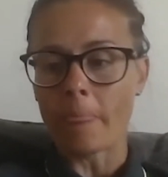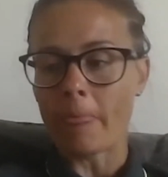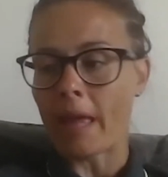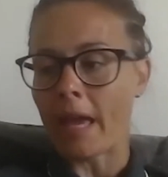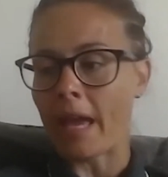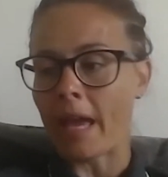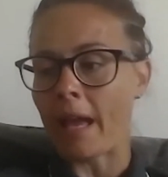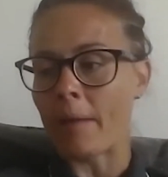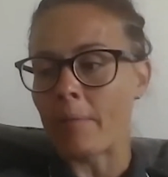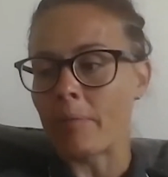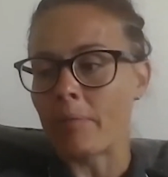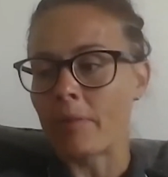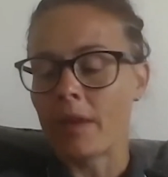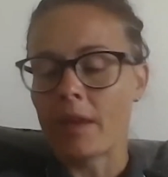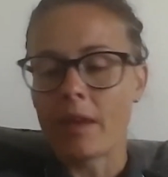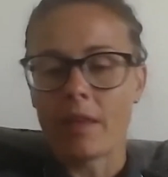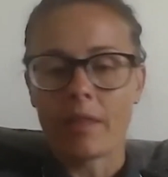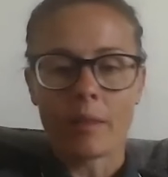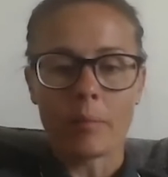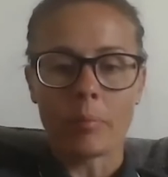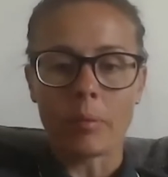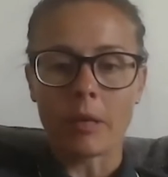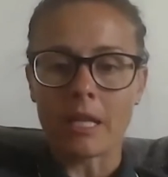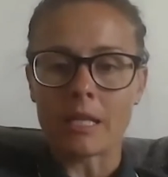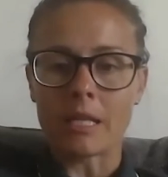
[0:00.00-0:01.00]

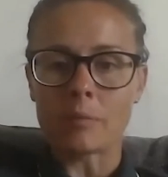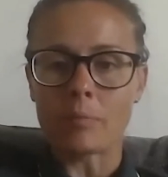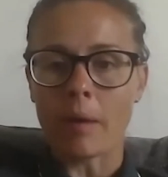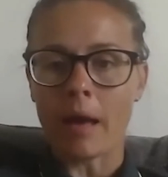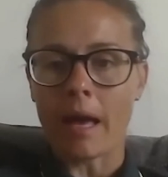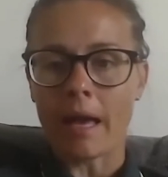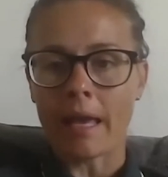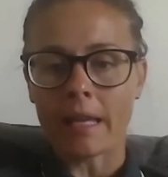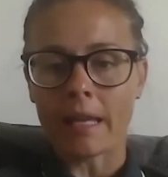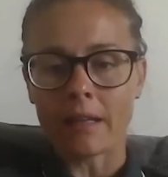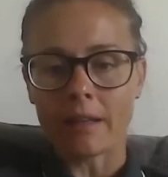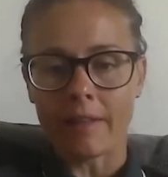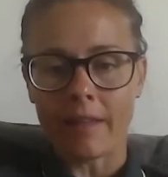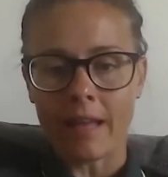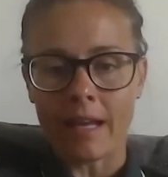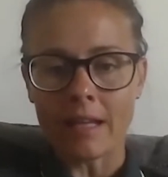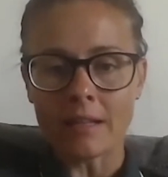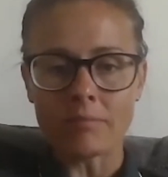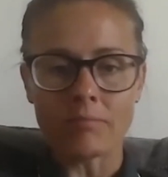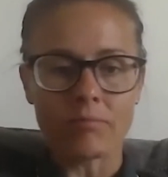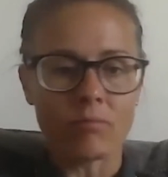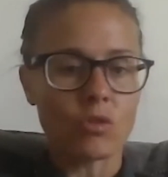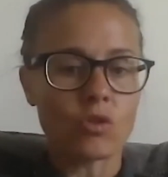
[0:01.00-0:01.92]
The players buy into that.